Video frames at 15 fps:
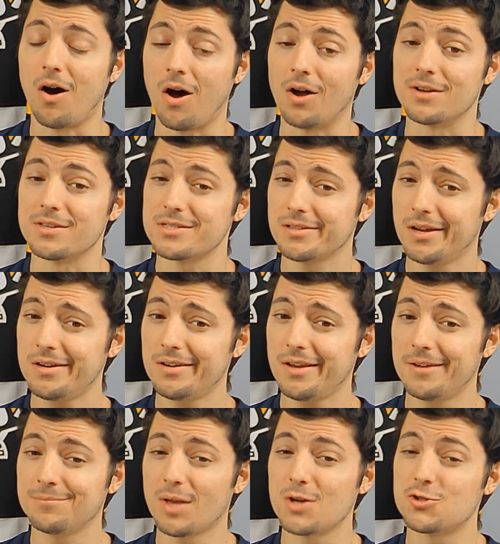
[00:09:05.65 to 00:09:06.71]
on
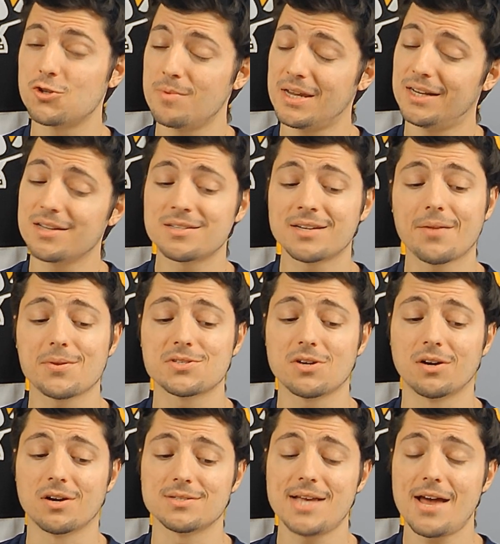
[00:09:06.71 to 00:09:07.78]
Sunday, assuming he doesn't get the
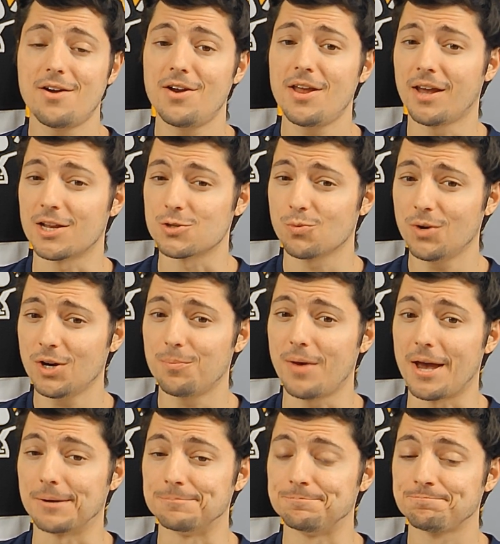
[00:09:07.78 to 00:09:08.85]
start on Saturday against
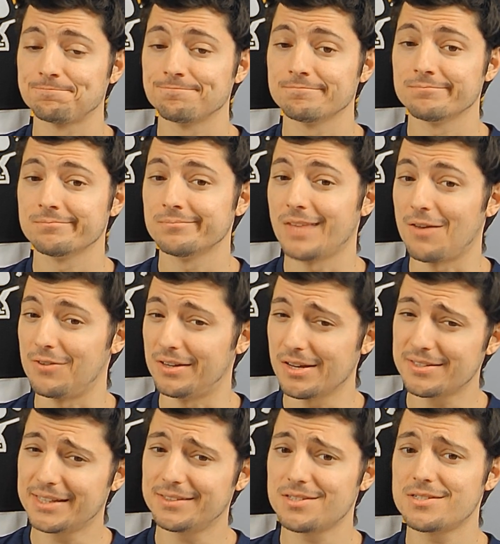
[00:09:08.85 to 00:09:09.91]
Winnipeg. If he
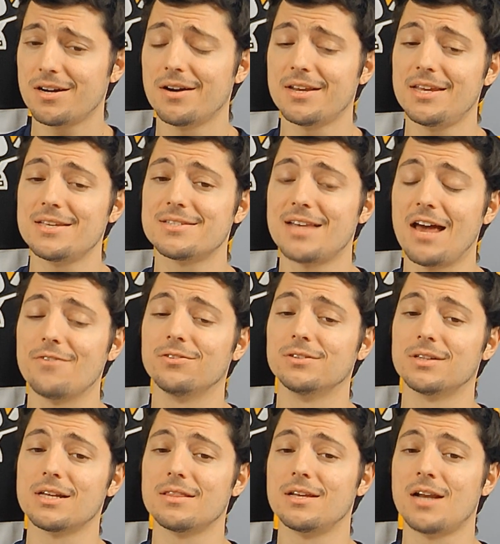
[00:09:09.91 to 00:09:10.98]
does get the start, he's
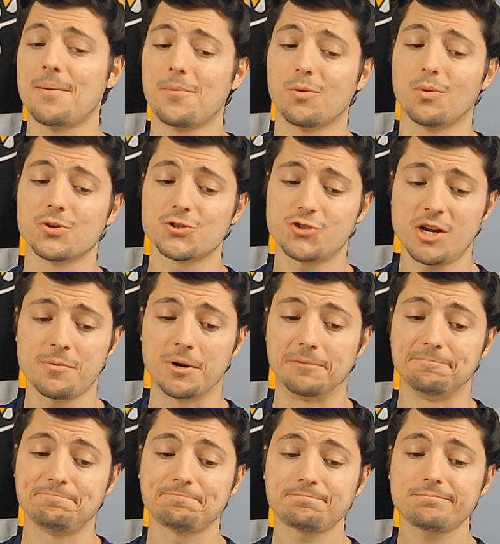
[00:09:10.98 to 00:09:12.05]
definitely the number 1
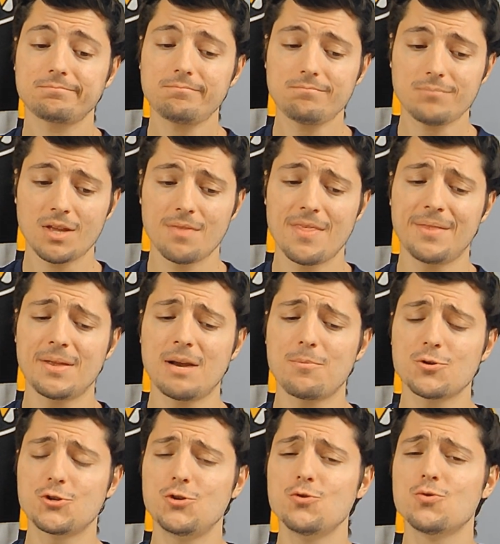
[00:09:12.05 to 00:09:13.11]
streamer. And then the
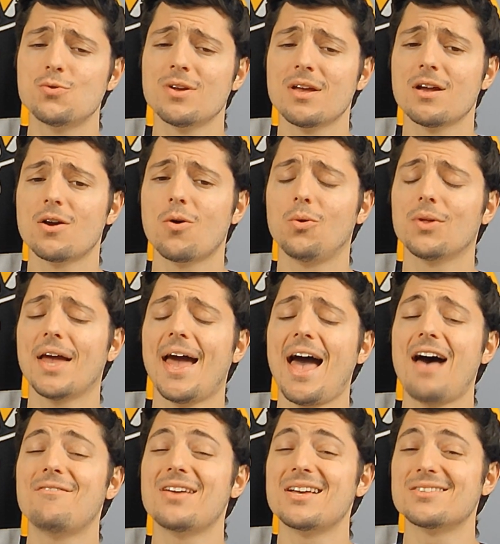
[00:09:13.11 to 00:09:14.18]
number 2 goalie I
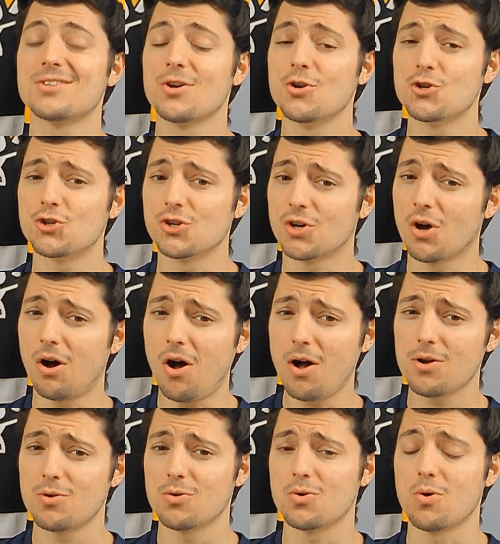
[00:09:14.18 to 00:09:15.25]
have is
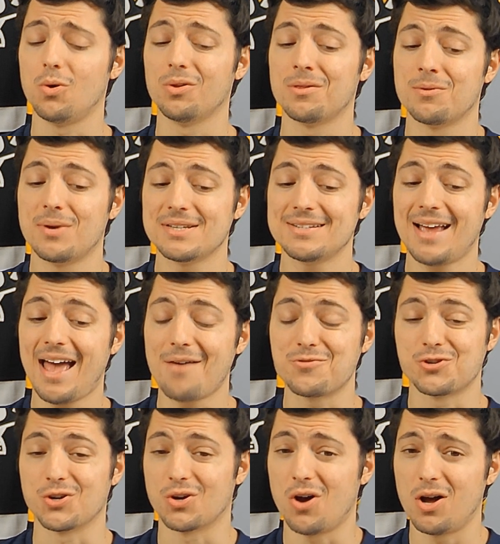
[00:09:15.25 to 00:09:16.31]
Chicago goalie. And the reason I
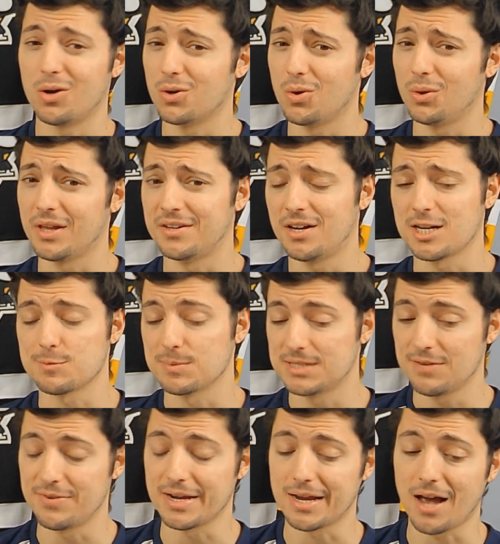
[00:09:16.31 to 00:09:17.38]
have Chicago goalie and not a
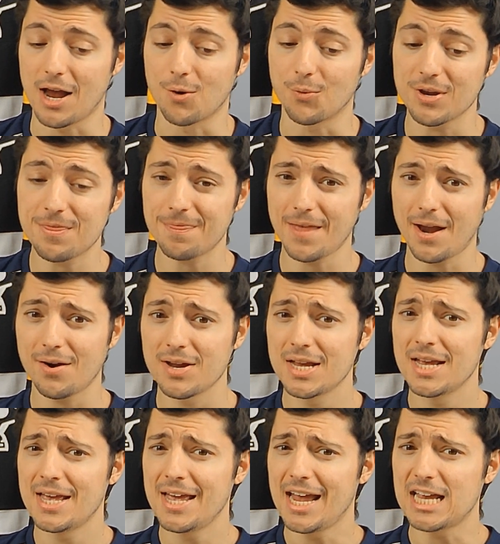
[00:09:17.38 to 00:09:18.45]
specific guy written there
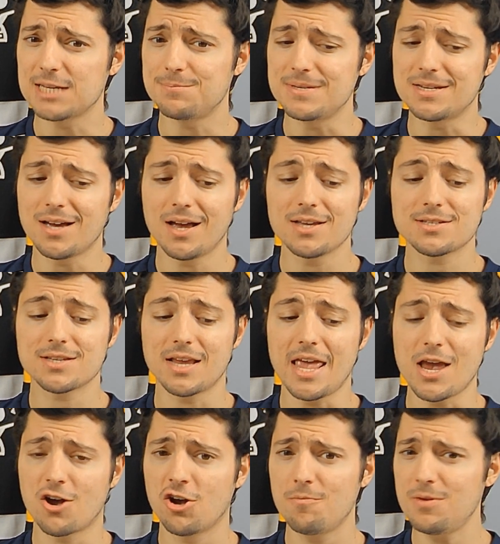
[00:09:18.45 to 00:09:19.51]
is because
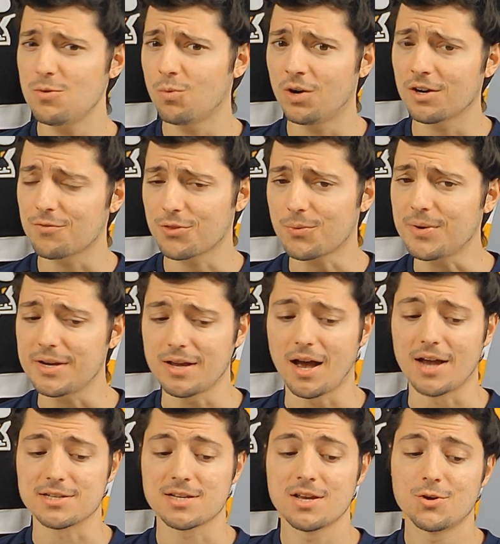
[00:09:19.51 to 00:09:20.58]
it could be one of 3
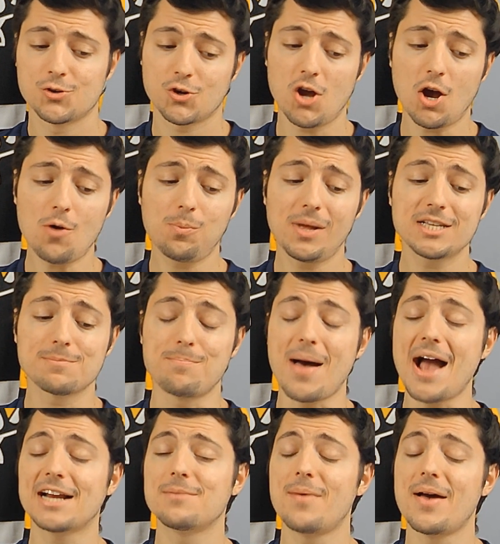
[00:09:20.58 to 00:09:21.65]
guys. Chicago plays
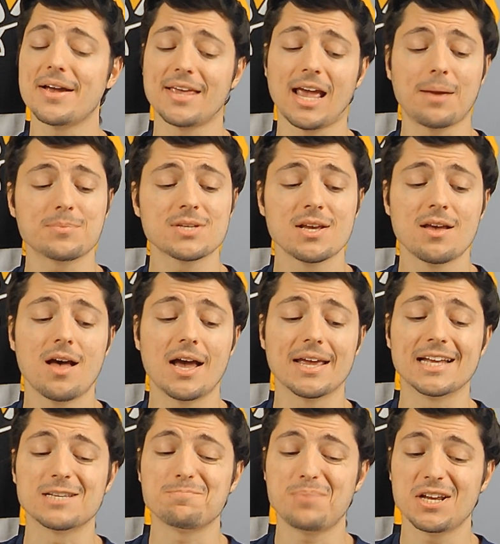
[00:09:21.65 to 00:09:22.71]
back-to-back games
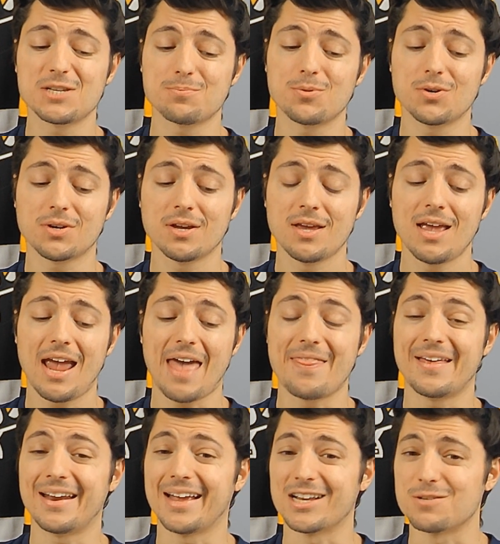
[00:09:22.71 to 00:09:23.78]
against Pittsburgh and
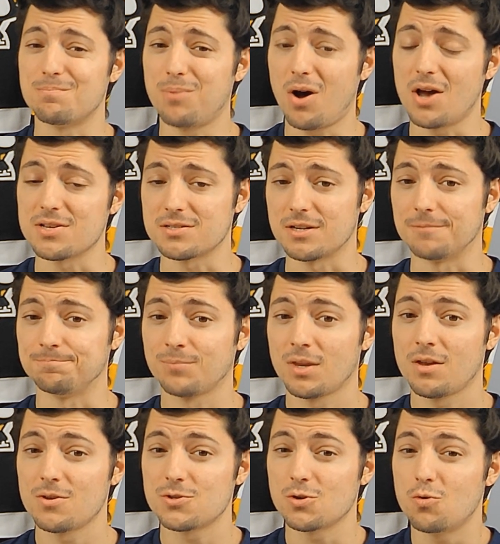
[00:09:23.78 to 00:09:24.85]
then against Boston.
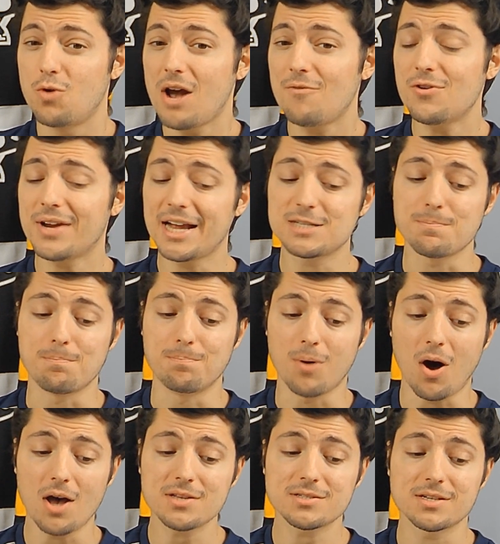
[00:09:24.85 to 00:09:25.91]
So whoever gets
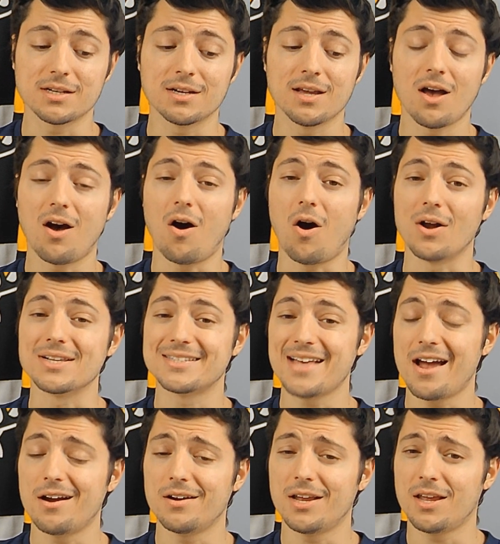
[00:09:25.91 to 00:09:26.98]
Boston on
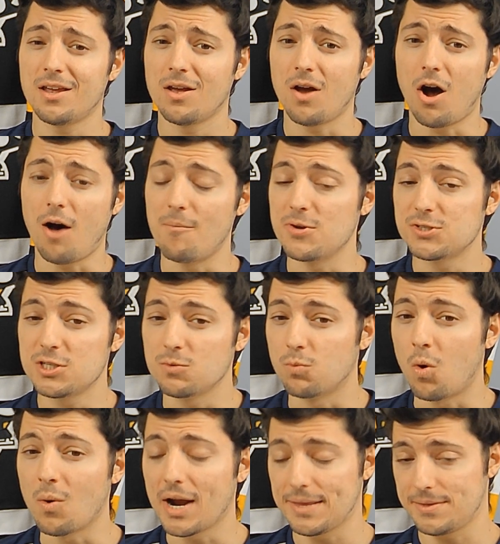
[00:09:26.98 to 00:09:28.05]
Saturday obviously
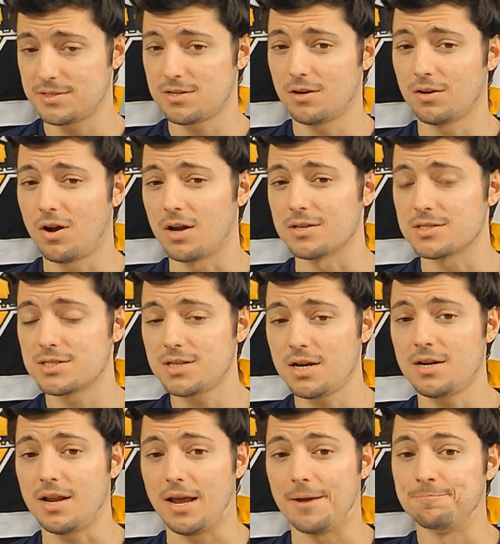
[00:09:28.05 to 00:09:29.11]
won't get the start on
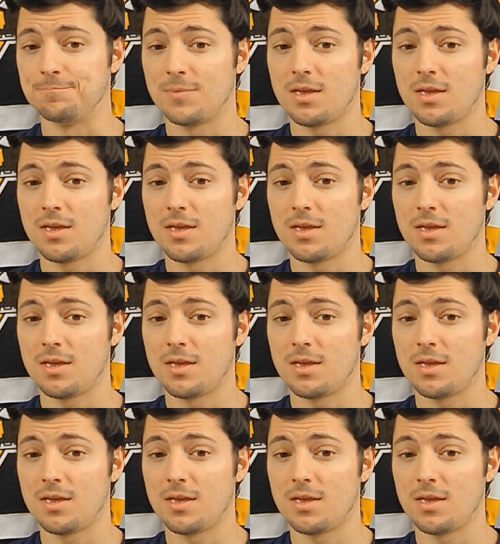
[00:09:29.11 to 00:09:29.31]
Sunday